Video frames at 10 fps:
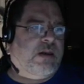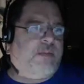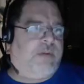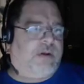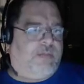
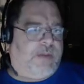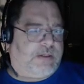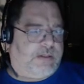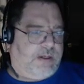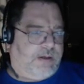I'm going to go back
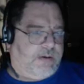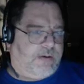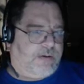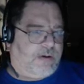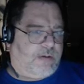to here,
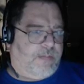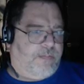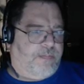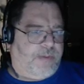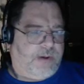go to my
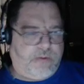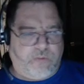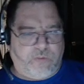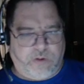bow.